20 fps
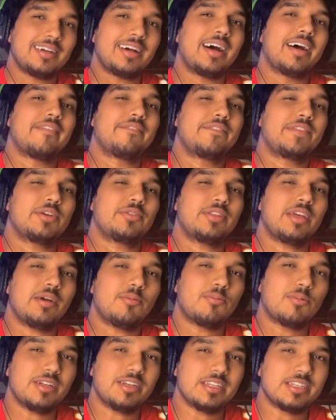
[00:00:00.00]
I feel
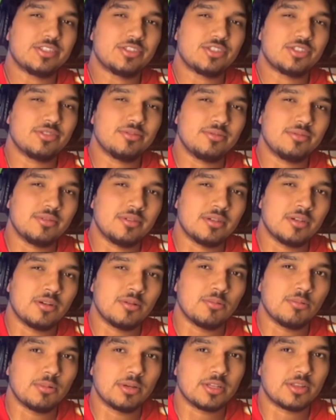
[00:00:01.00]
that one issue
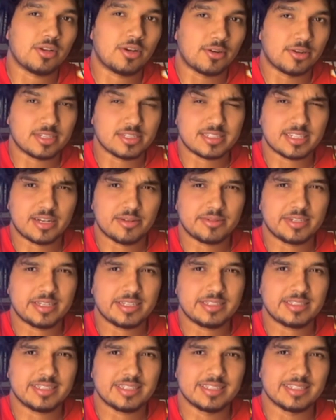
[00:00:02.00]
with artists
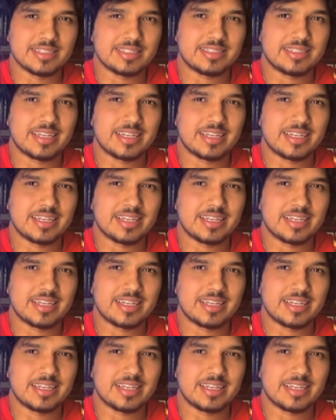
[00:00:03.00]
nowadays is